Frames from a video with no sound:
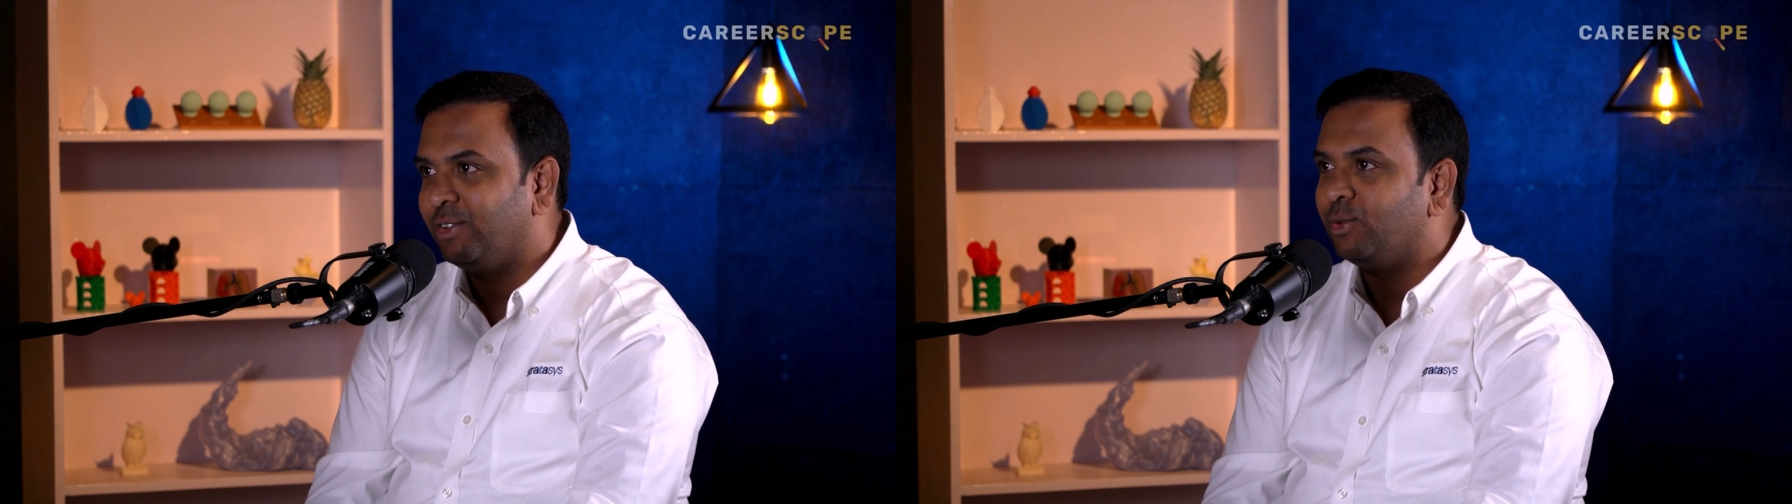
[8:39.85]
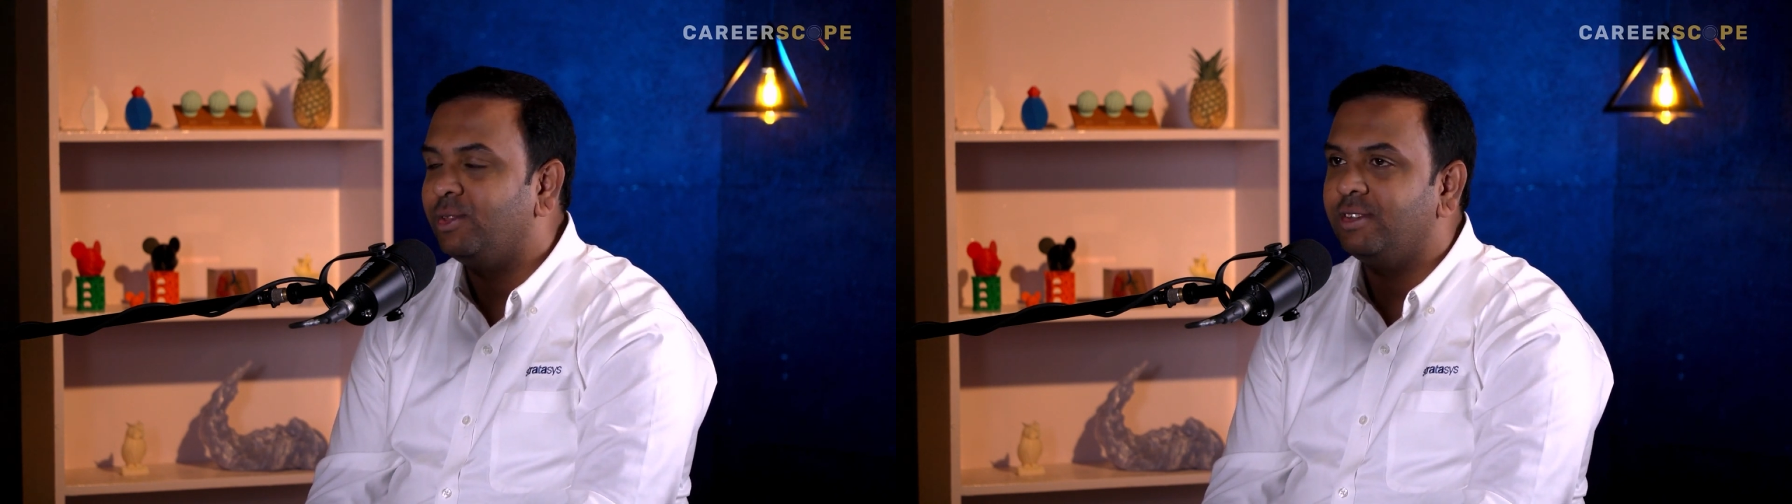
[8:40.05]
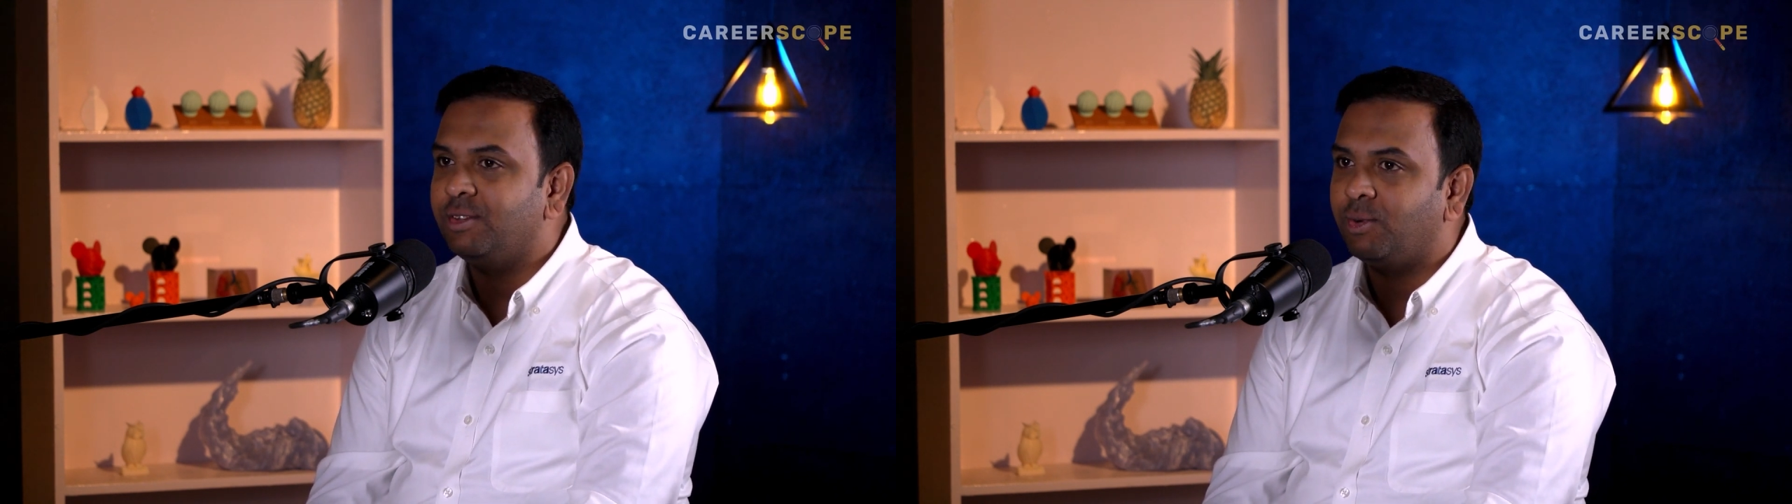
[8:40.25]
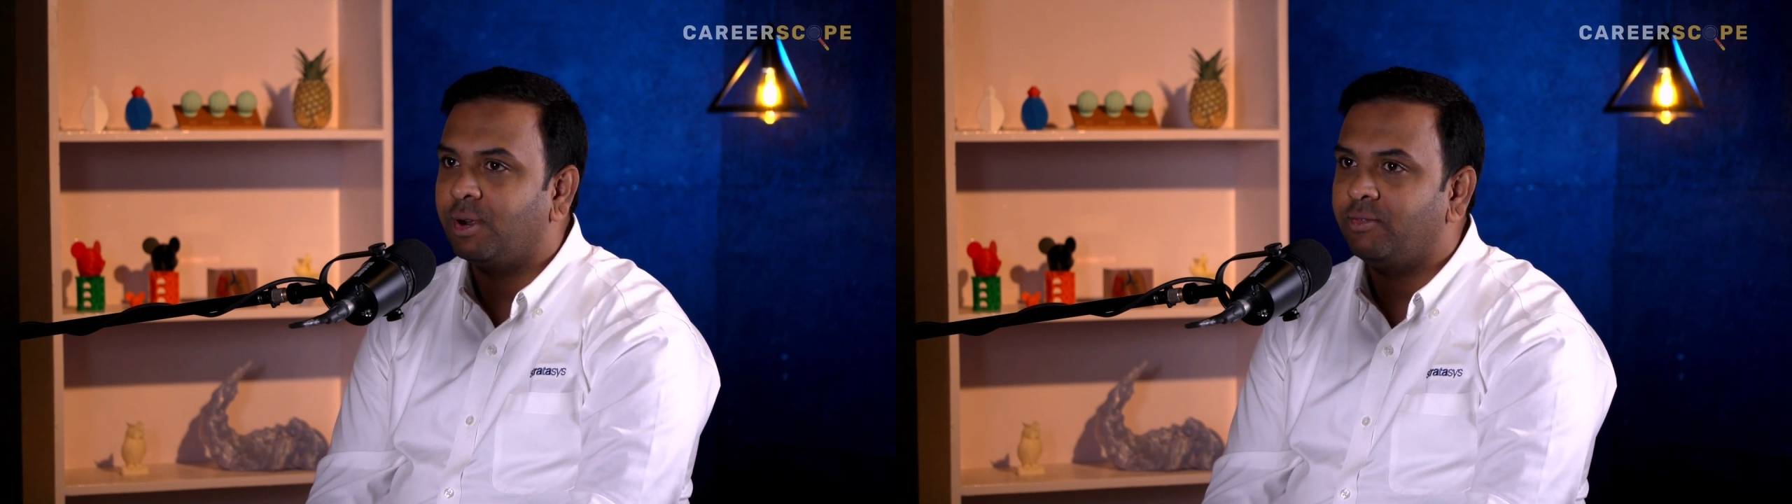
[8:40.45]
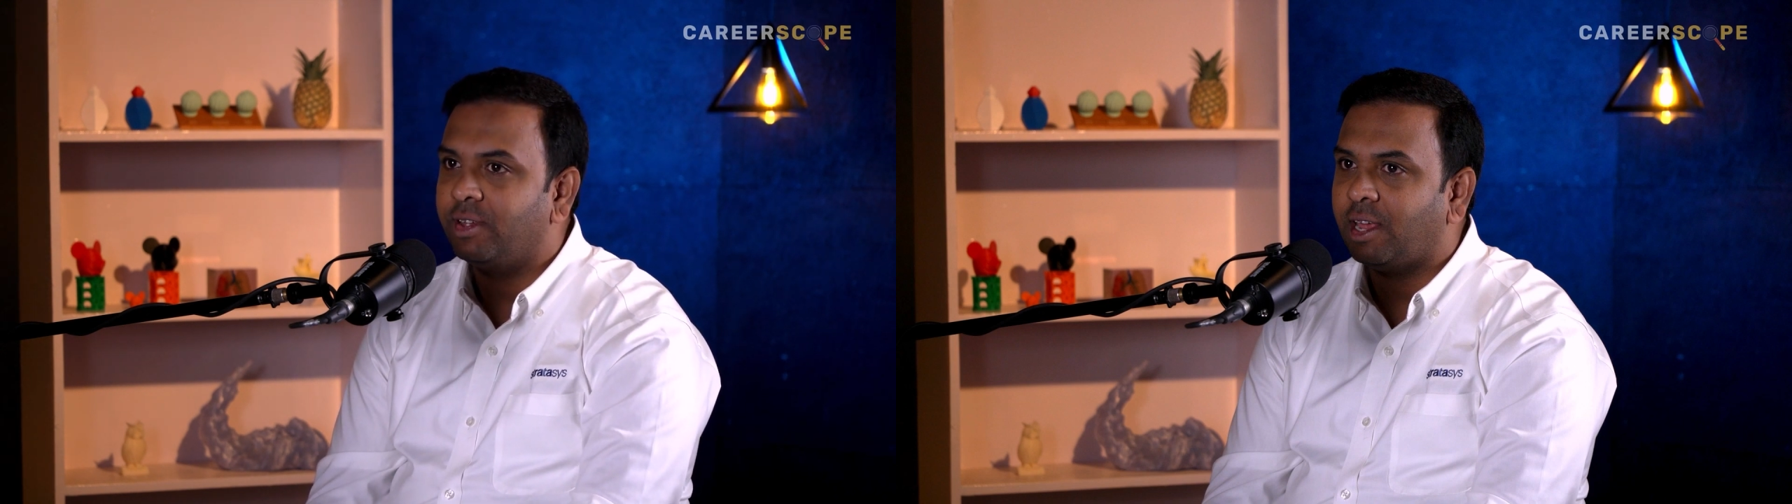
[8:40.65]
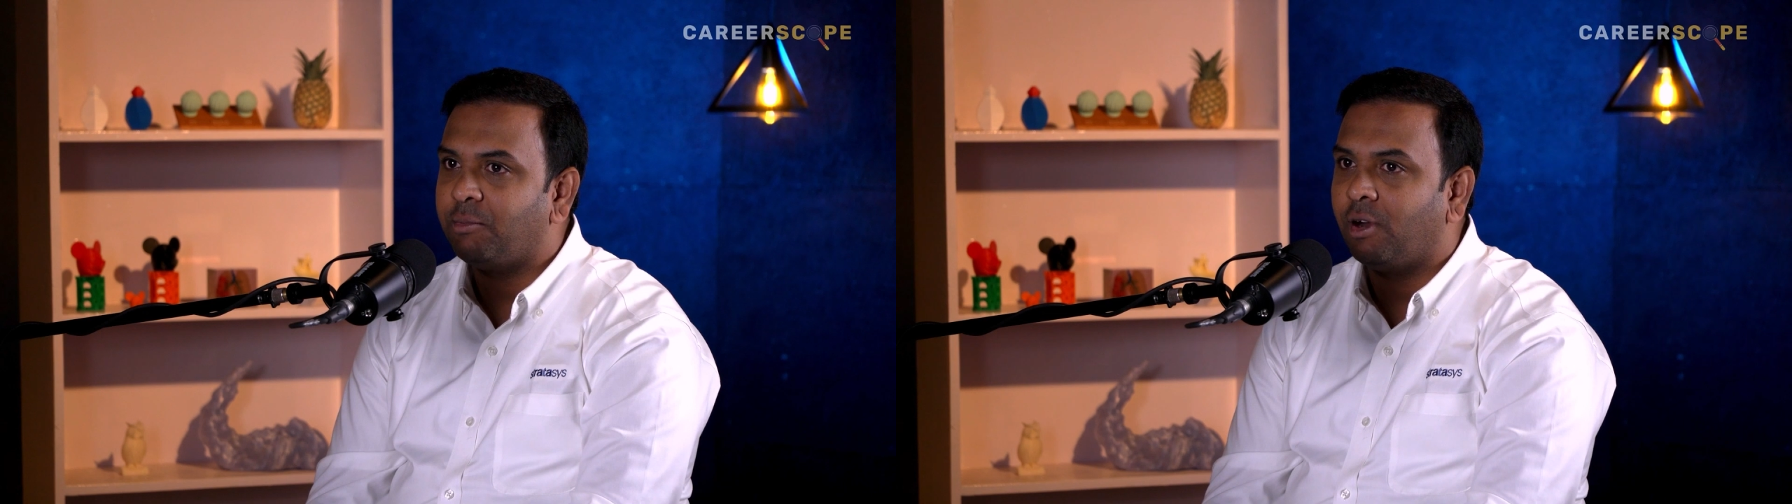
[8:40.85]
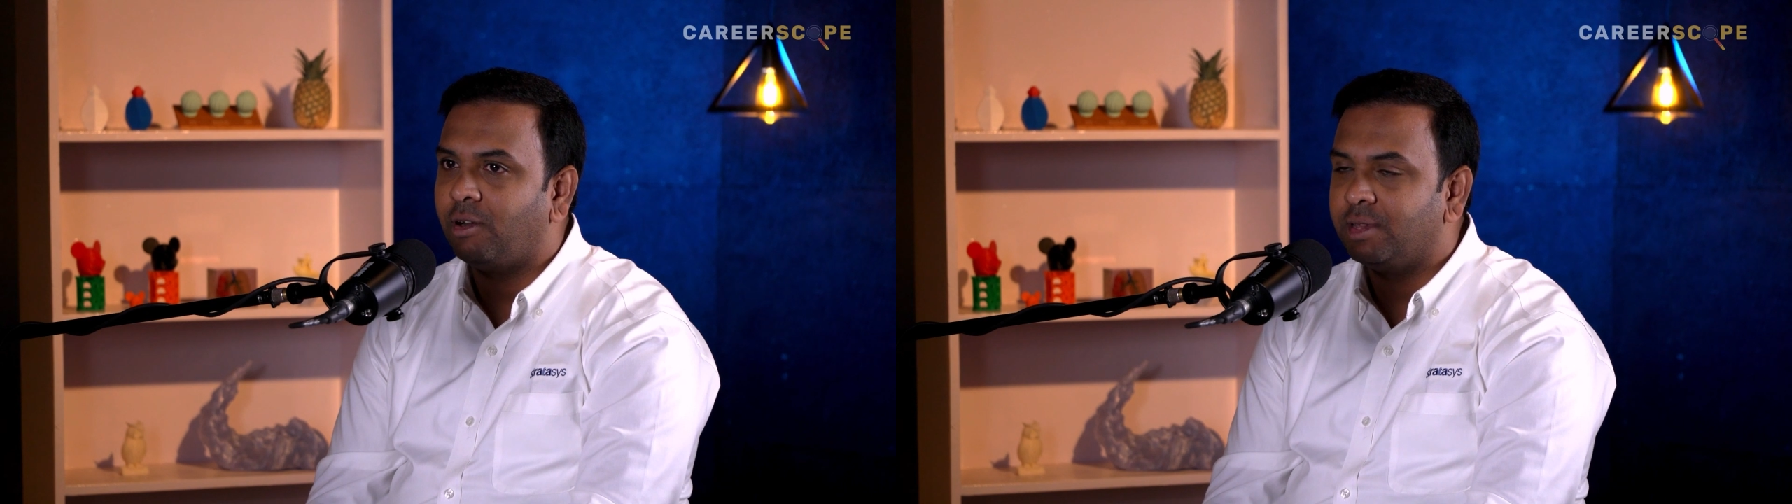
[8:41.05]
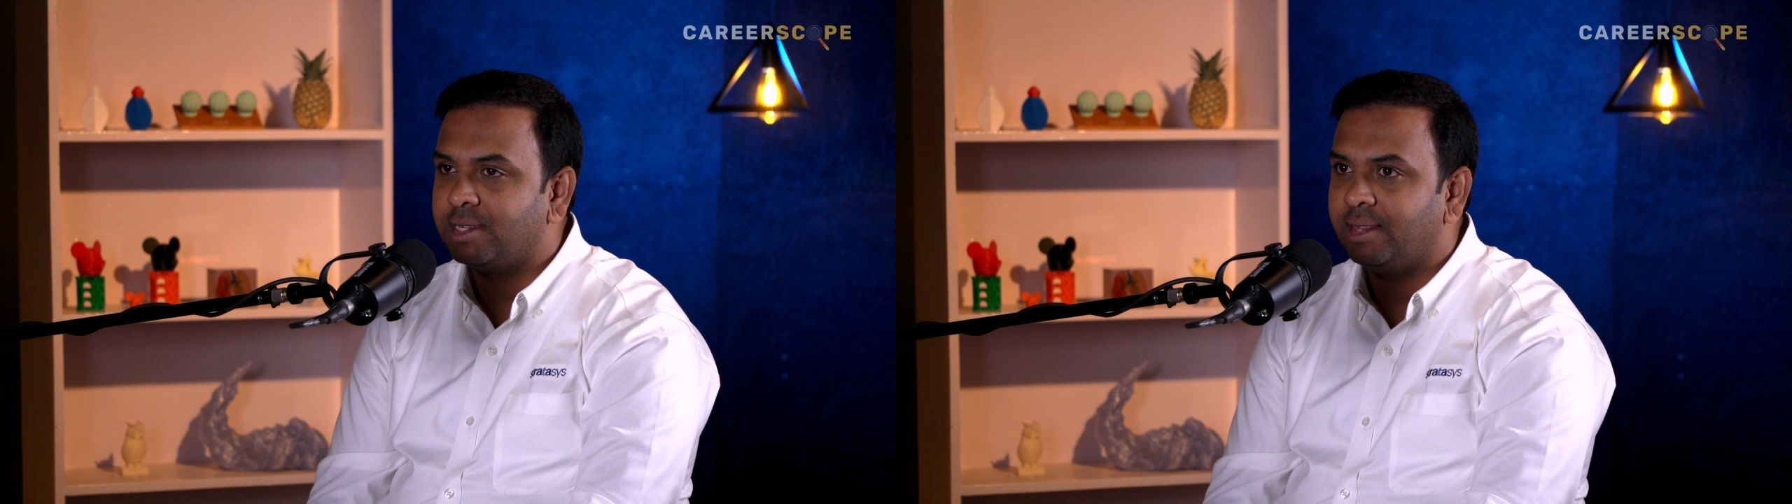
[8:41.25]
So this is one of the time
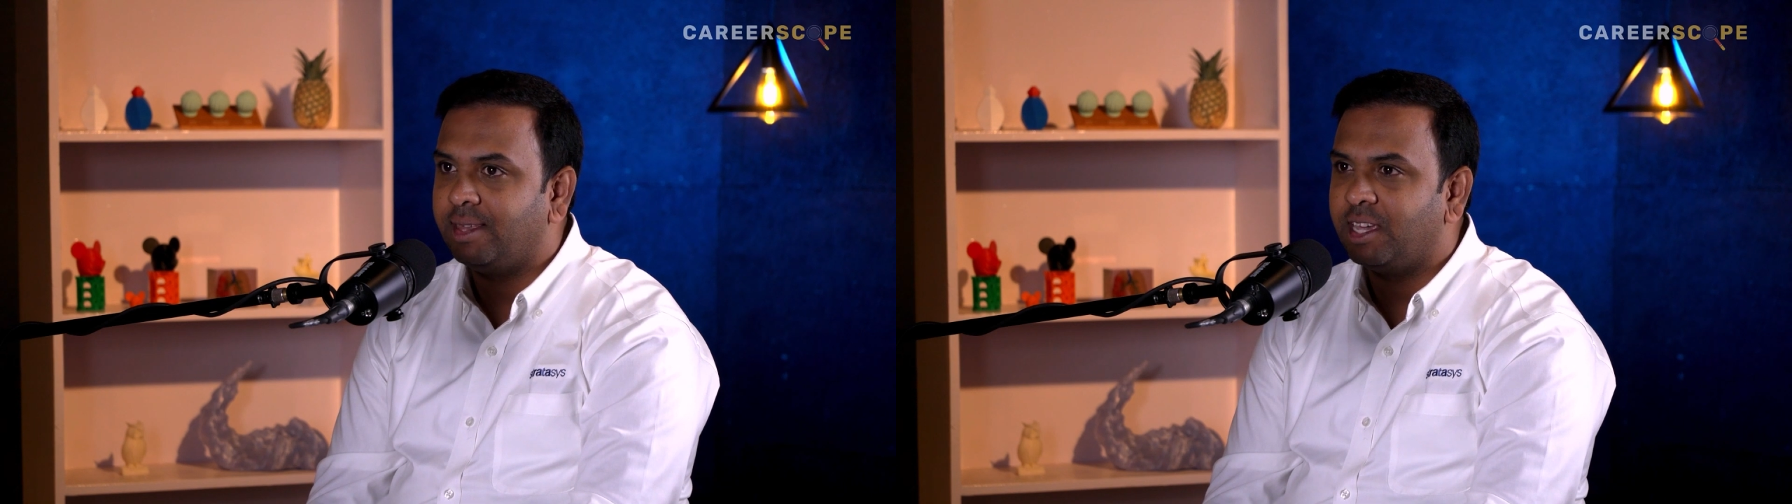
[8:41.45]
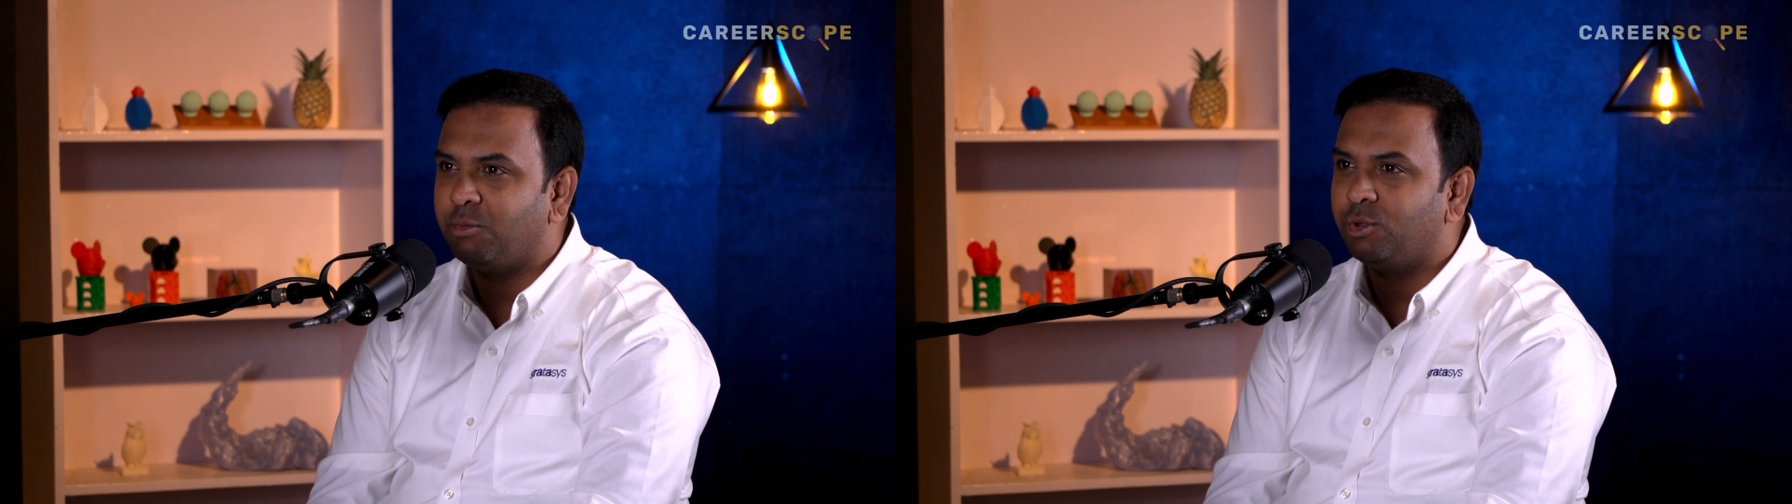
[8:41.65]
always I think